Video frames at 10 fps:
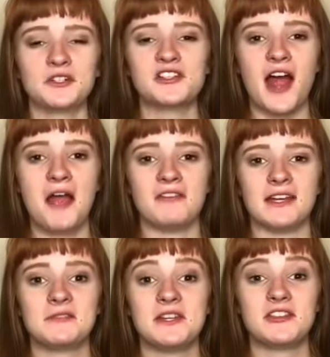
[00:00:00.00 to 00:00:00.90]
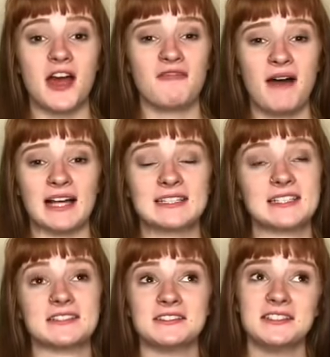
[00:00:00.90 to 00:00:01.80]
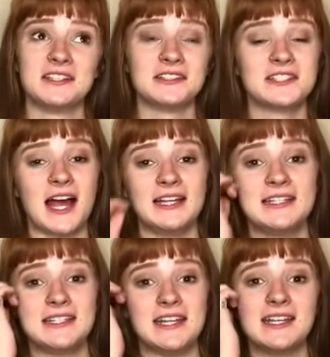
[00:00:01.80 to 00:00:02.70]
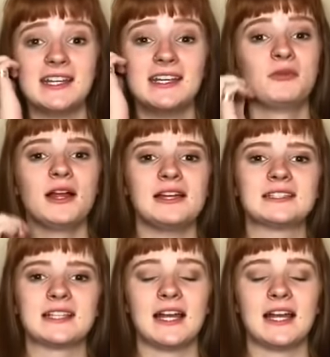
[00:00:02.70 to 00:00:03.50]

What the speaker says: We're driving, and we drive past this little tiny dinky place,